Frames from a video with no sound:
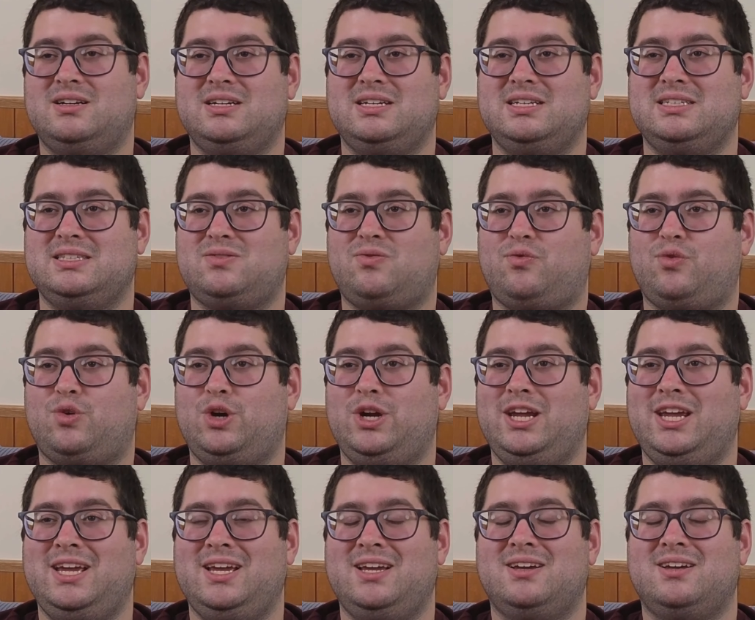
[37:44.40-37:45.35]
is
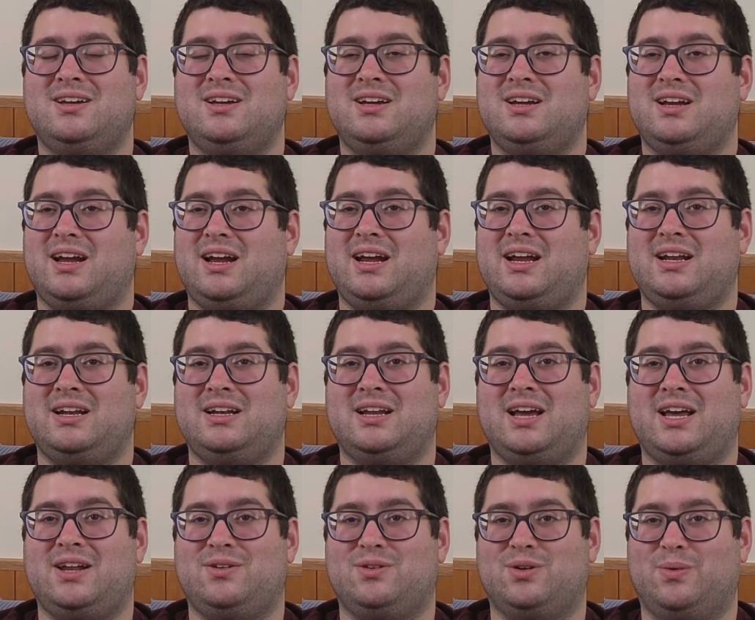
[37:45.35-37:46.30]
free and I
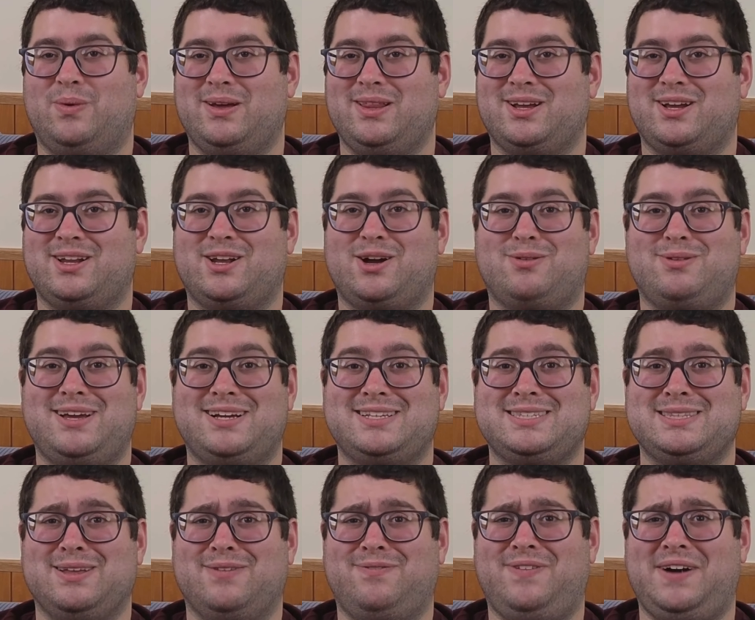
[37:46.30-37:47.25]
don't know where they're gonna go next in
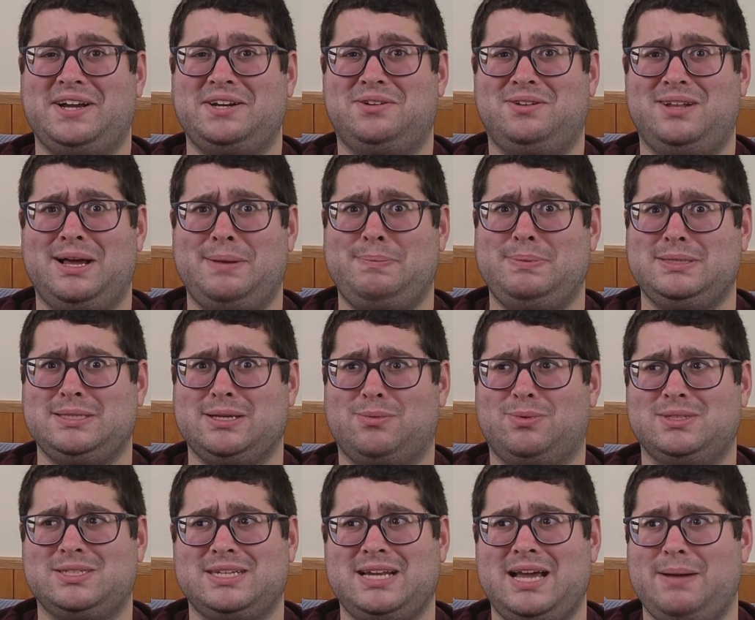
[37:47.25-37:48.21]
the final episode.
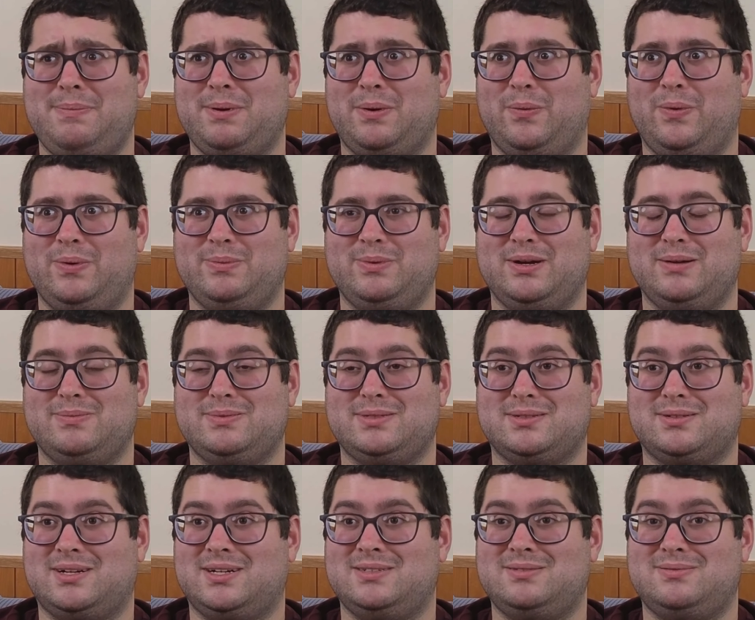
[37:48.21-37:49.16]
What's gonna happen in one more episode?
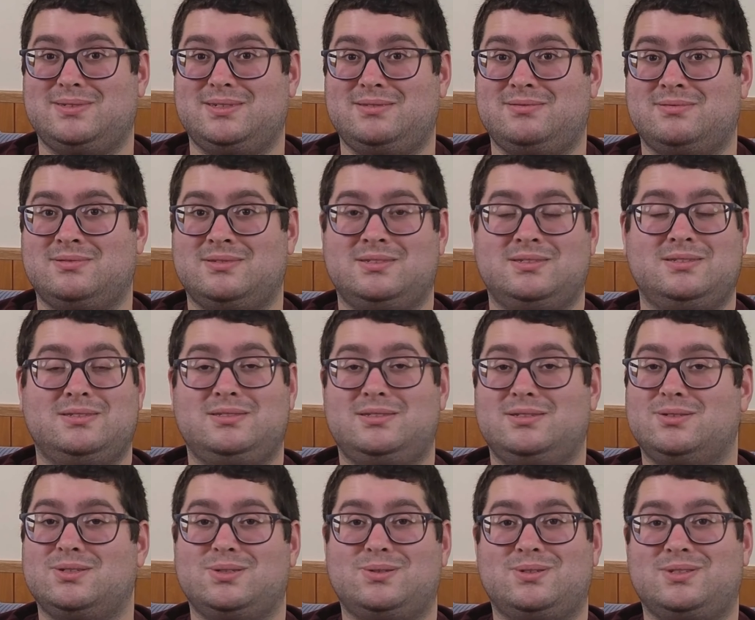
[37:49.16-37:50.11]
I don't know.
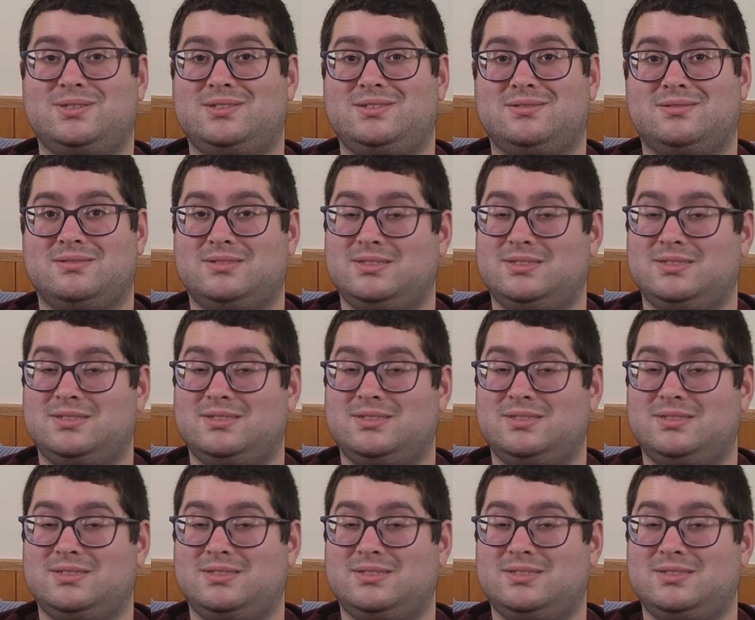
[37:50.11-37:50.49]
Don't know at all.